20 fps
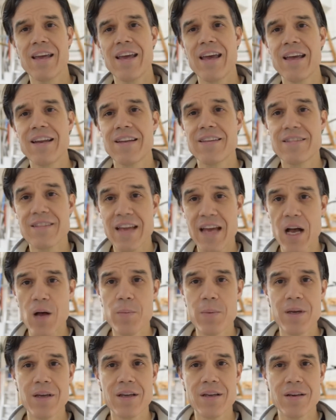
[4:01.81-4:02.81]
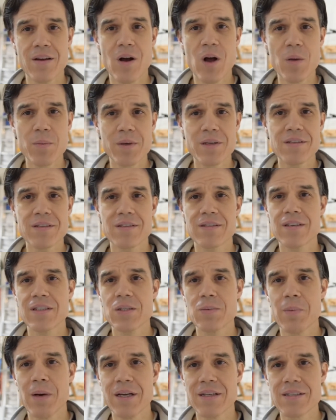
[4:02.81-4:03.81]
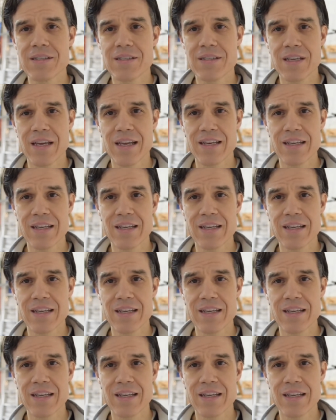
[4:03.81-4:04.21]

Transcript: And it's now been almost 6 months,